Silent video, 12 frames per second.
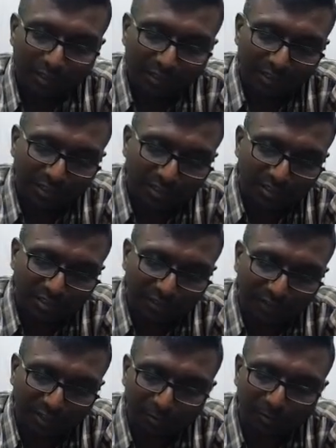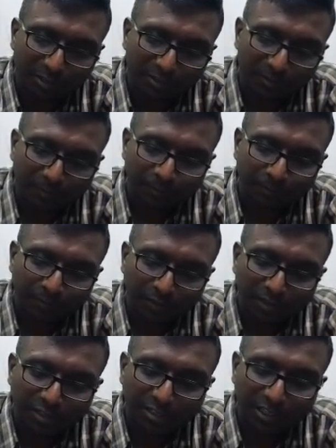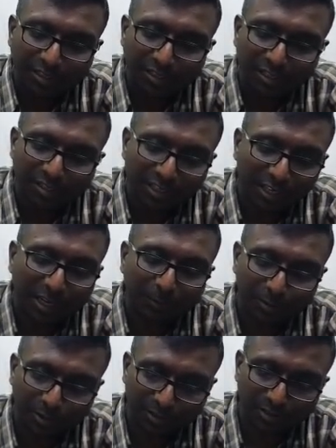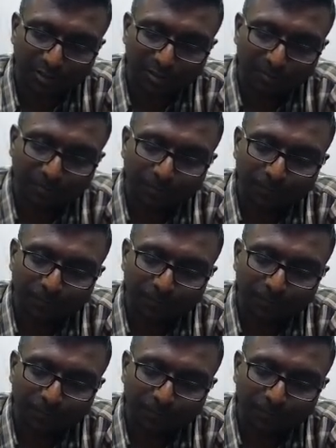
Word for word: right next seventh bit shares are share options